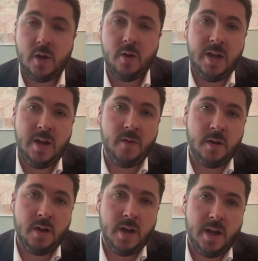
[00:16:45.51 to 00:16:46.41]
So
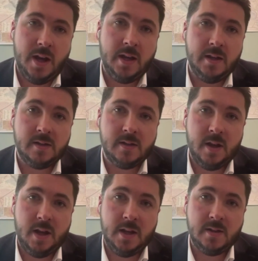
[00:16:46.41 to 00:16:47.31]
even
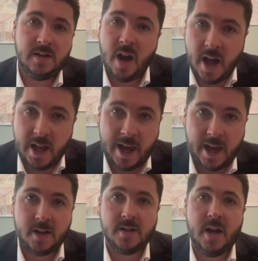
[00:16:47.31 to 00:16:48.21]
his
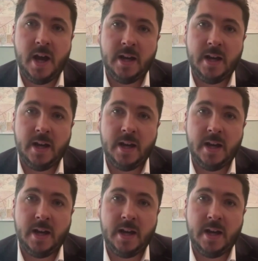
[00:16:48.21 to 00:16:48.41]
dialect